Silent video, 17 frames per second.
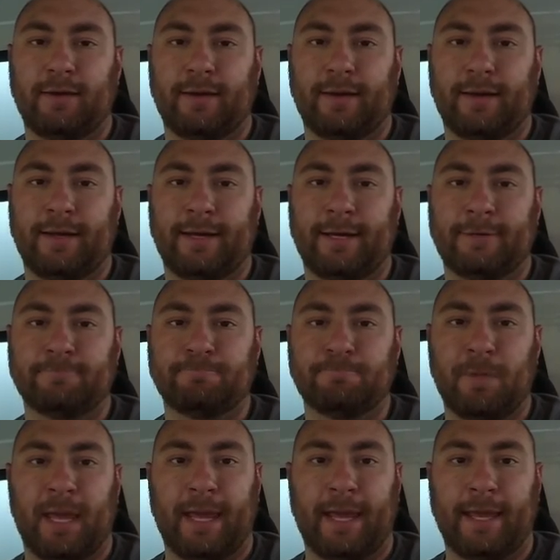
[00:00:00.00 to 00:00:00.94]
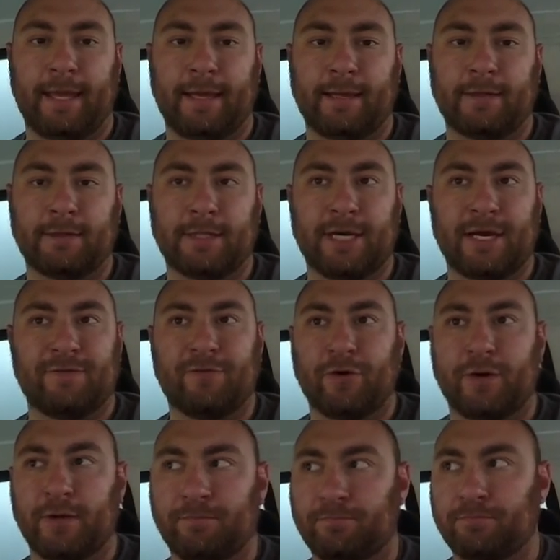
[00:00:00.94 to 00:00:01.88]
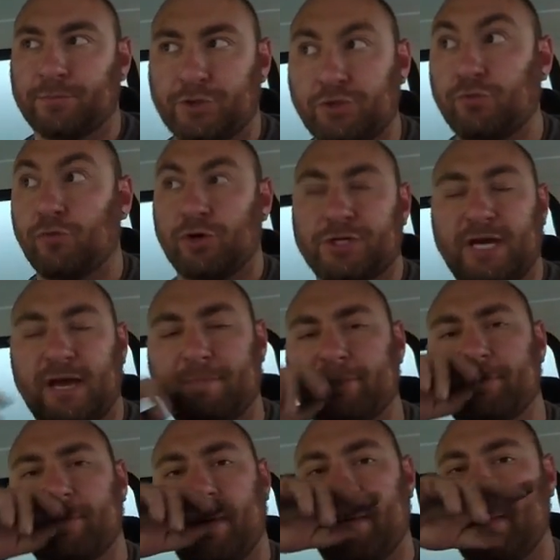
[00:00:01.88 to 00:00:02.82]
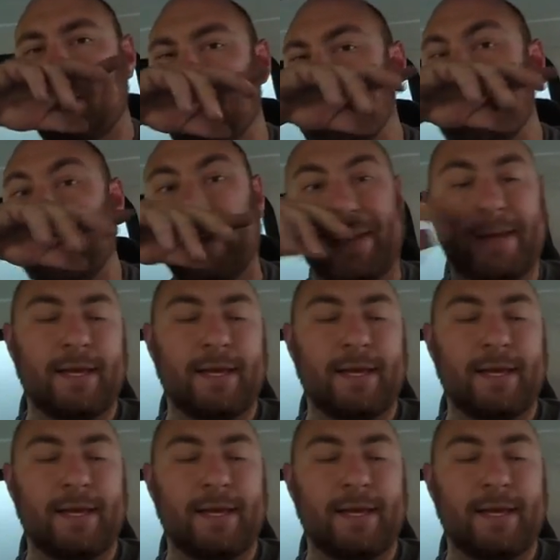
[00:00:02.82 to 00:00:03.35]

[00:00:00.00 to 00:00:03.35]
and cover it two more times probably